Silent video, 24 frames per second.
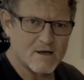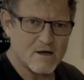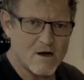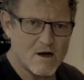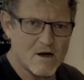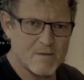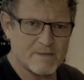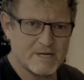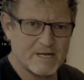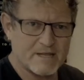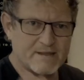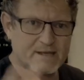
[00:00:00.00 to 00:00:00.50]

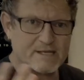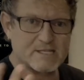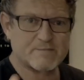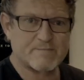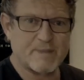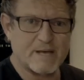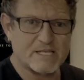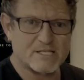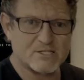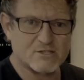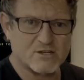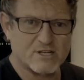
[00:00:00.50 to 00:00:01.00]
harmony that is
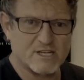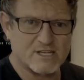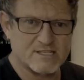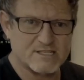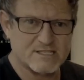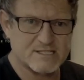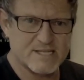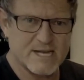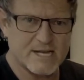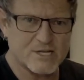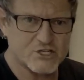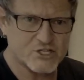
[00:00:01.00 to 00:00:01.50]
based on
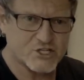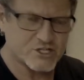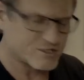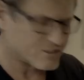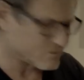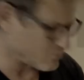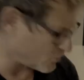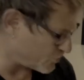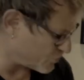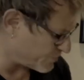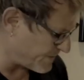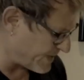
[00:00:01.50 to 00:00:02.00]
extensions,
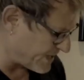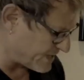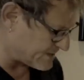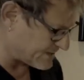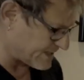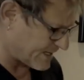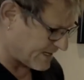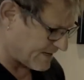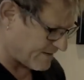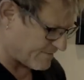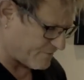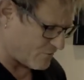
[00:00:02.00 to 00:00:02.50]
which means
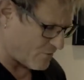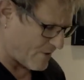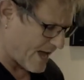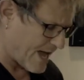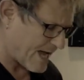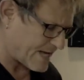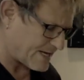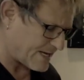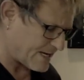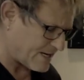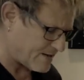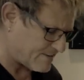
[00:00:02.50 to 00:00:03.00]
that if you
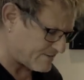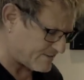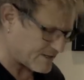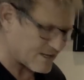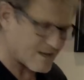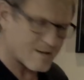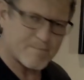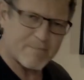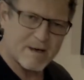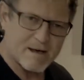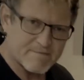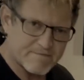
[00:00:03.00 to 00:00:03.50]
add anything
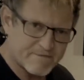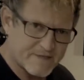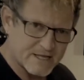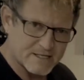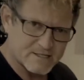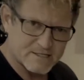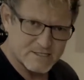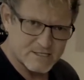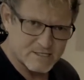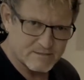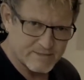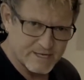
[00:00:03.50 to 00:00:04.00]
above that
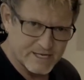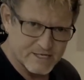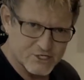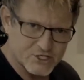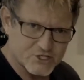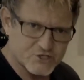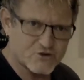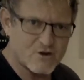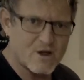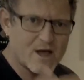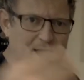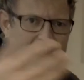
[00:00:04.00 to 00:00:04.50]
C major
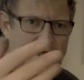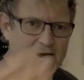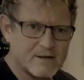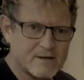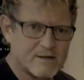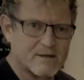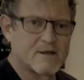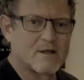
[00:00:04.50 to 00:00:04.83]
triad,